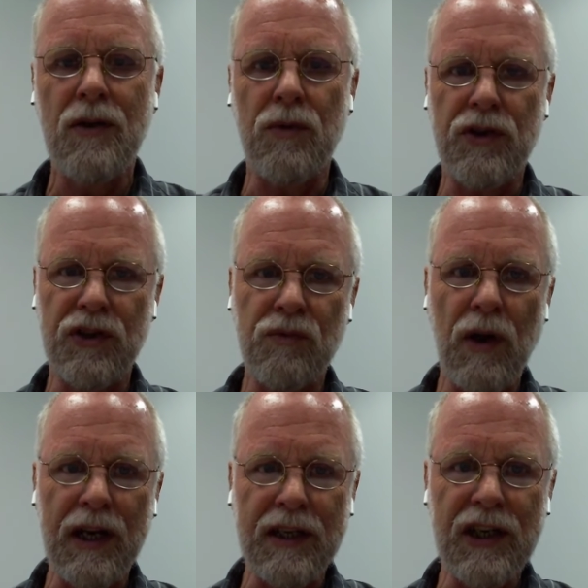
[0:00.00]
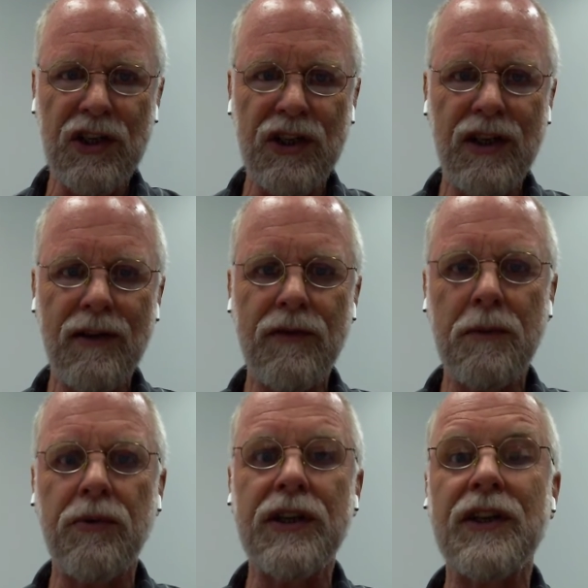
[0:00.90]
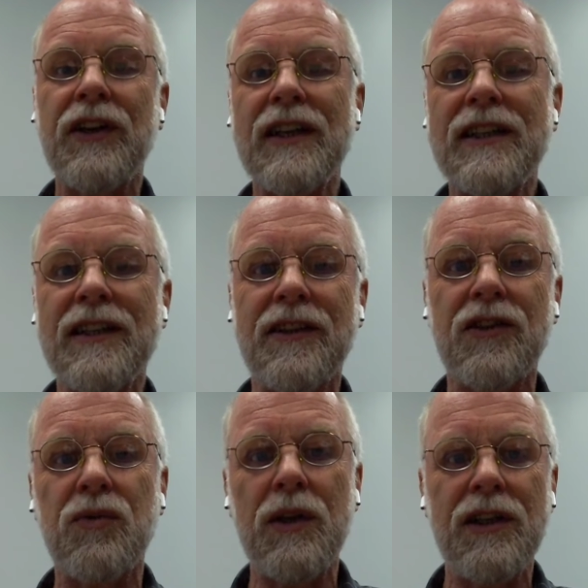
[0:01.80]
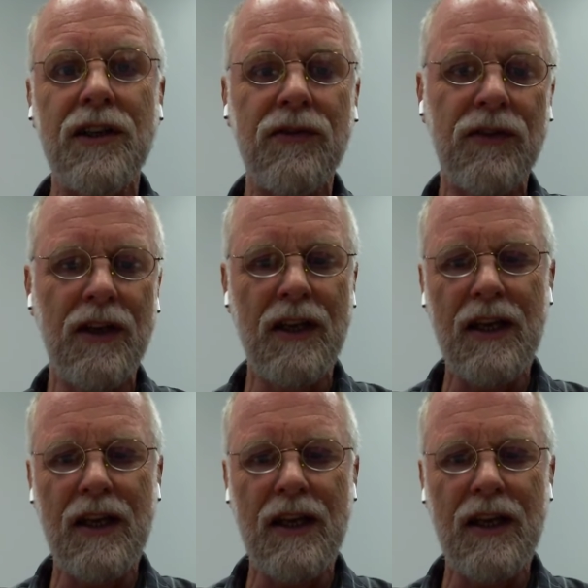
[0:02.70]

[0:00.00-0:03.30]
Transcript: which is running next year, February the 19th and 20th